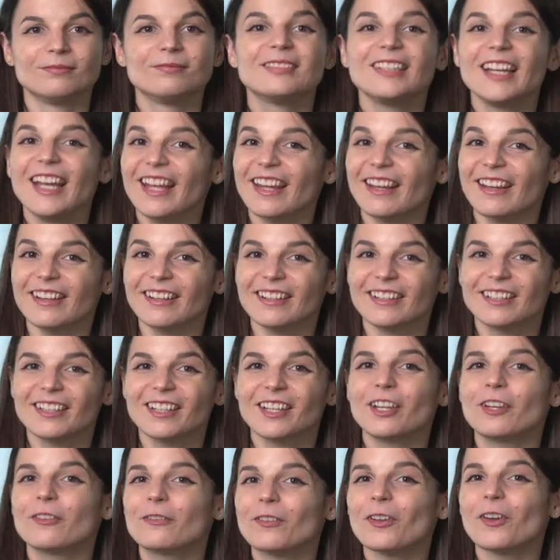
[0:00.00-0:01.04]
Hey,
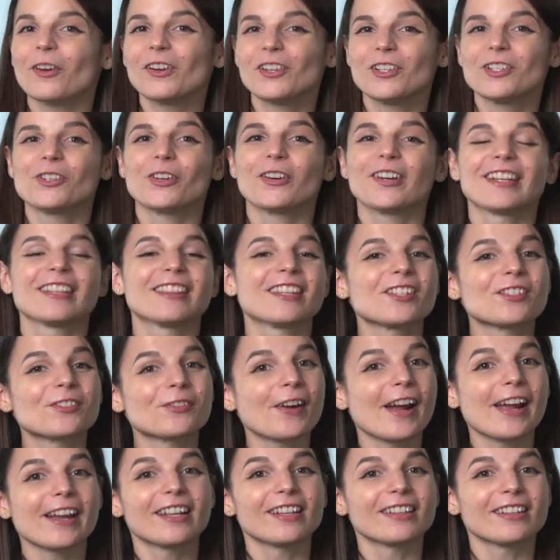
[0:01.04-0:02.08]
if you're enjoying these
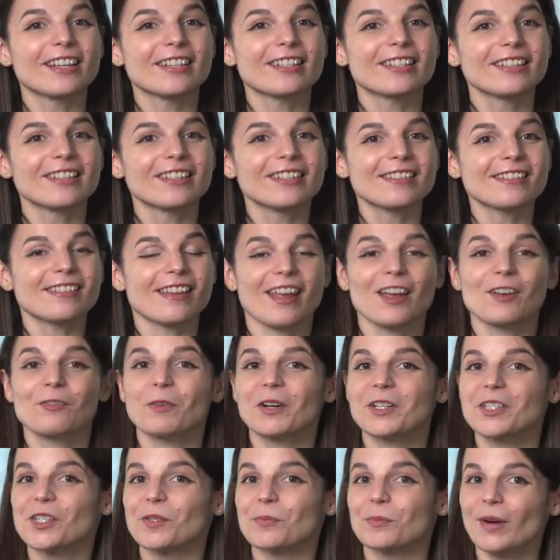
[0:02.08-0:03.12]
writing lessons and
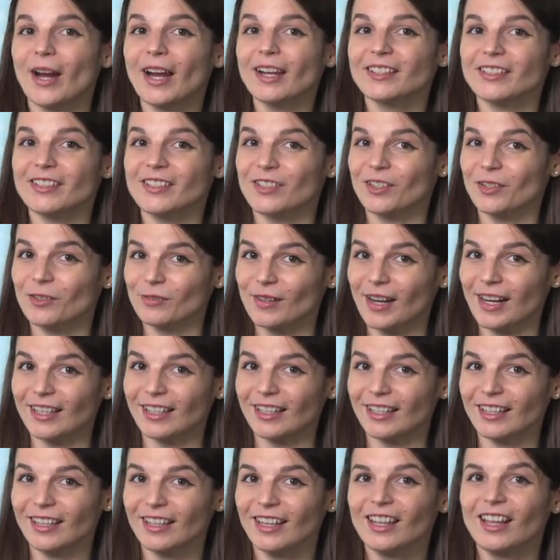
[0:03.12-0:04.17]
want to practice your
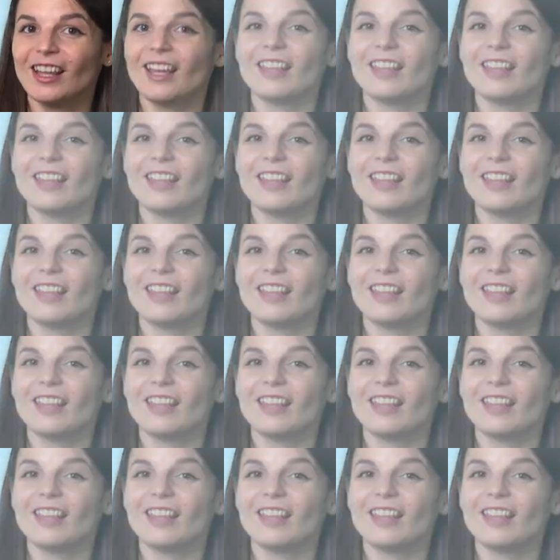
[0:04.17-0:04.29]
writing,